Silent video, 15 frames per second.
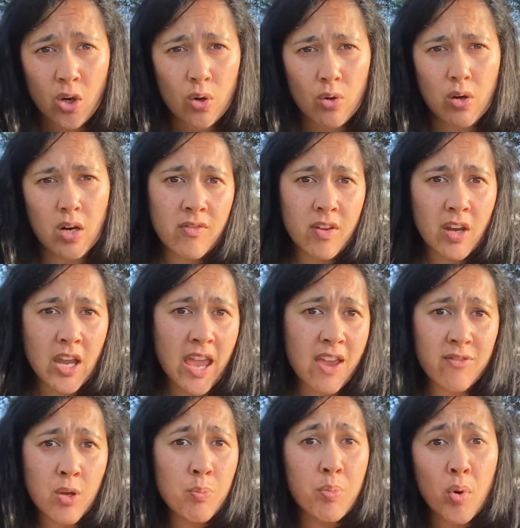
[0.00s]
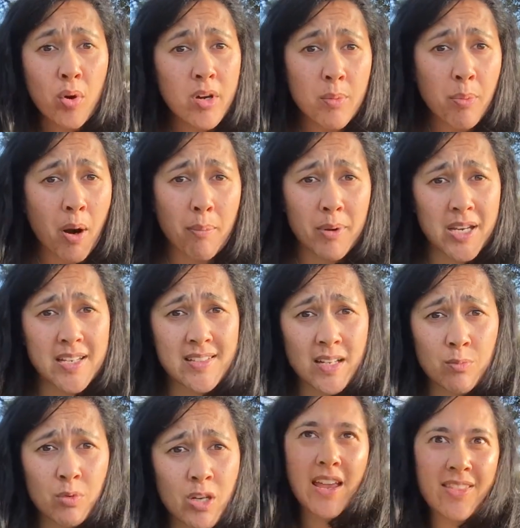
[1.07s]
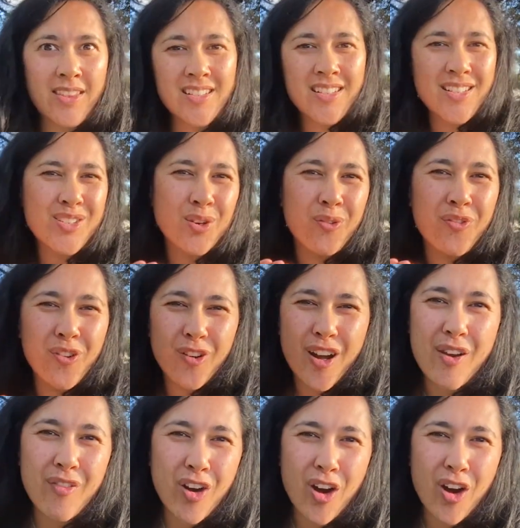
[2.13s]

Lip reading: Or have you bought a property somewhere and this is your forever